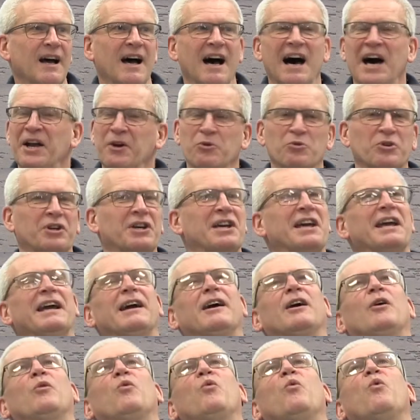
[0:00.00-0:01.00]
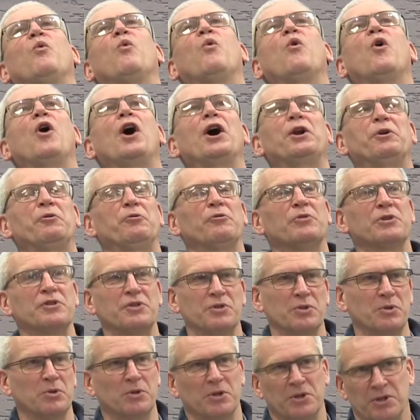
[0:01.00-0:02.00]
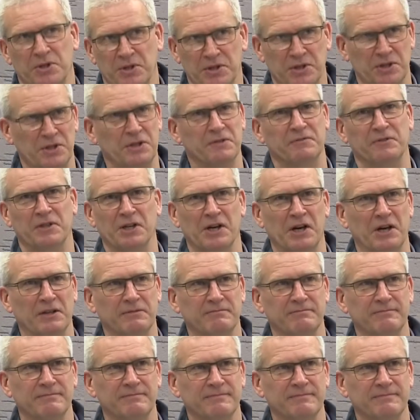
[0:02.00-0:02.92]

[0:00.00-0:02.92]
I don't care what resources you've got